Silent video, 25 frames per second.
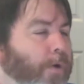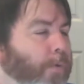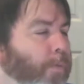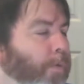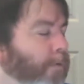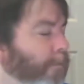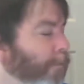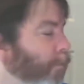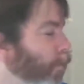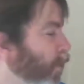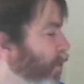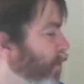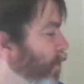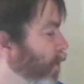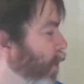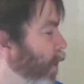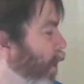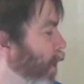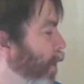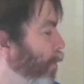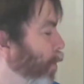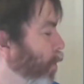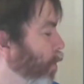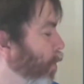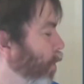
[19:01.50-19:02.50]
we're voice
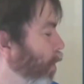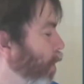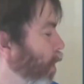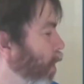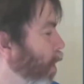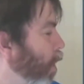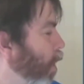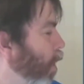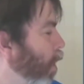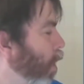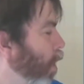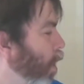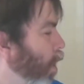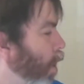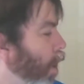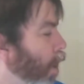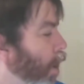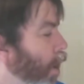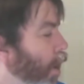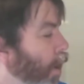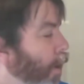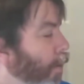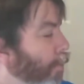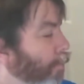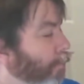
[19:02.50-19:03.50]
enabled,
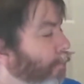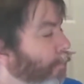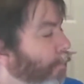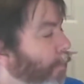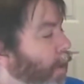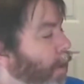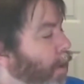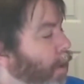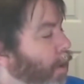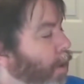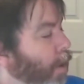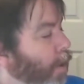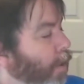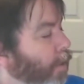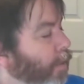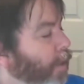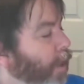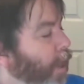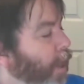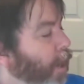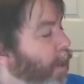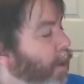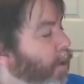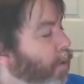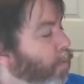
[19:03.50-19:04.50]

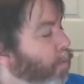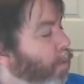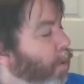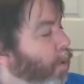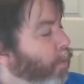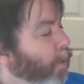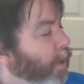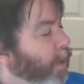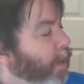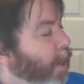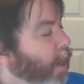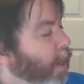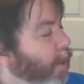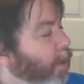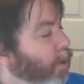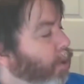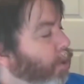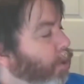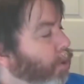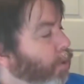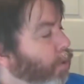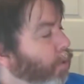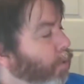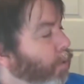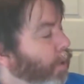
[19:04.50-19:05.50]
then what we can
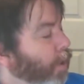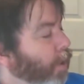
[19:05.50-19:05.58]
do